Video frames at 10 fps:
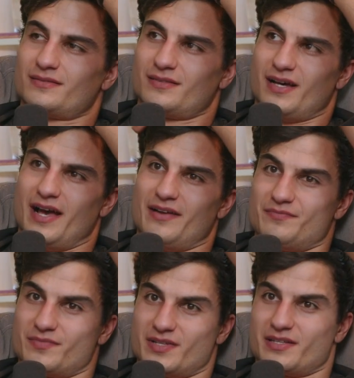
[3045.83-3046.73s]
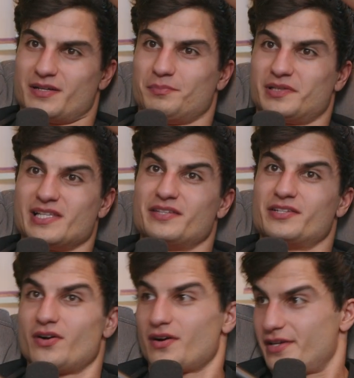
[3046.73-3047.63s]
I'm, completely in the
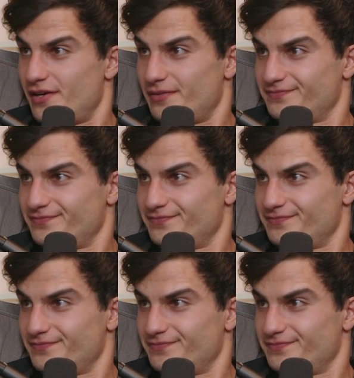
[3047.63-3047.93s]
dark here.